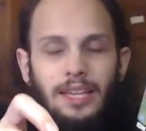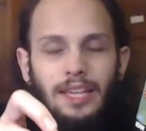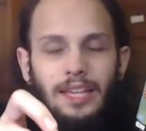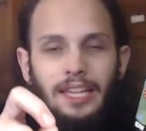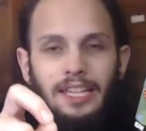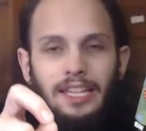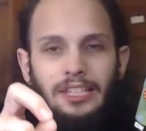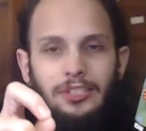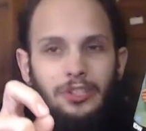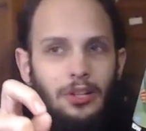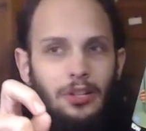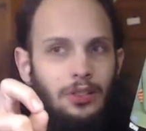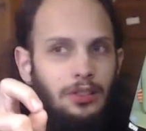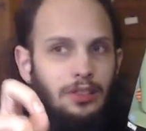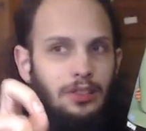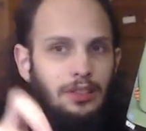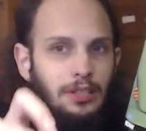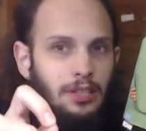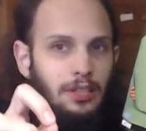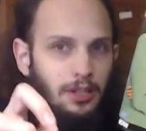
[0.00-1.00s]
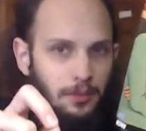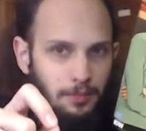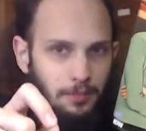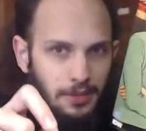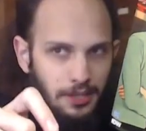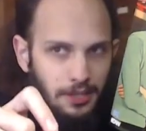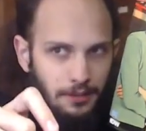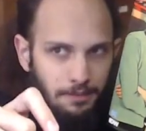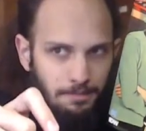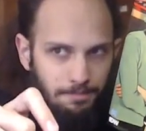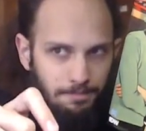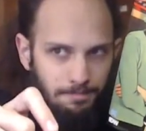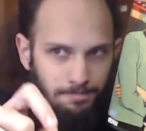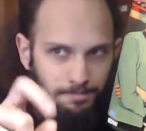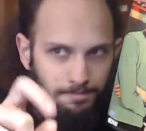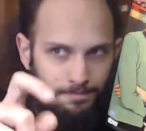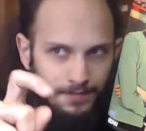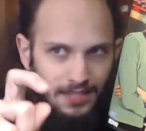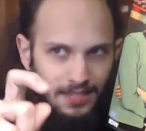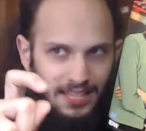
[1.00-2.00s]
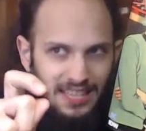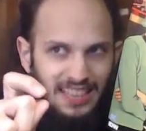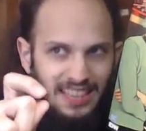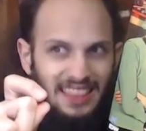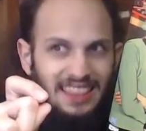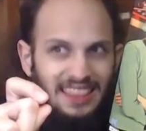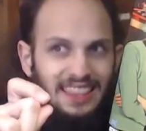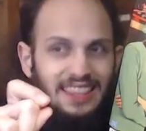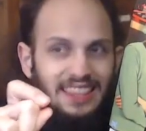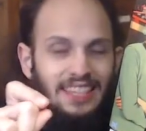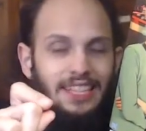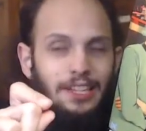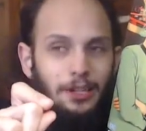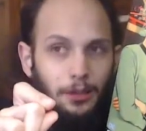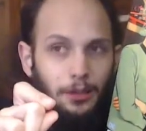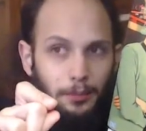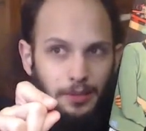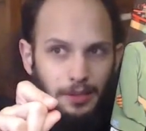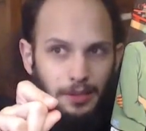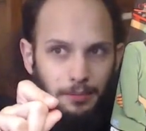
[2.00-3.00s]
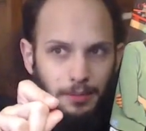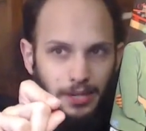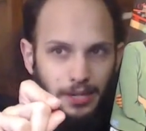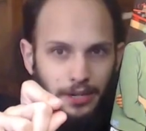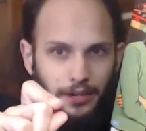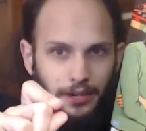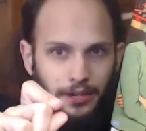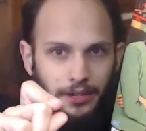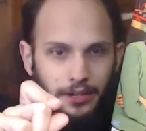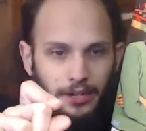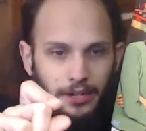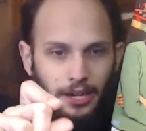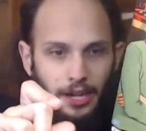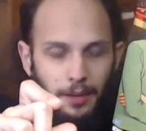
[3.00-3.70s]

is a little bit better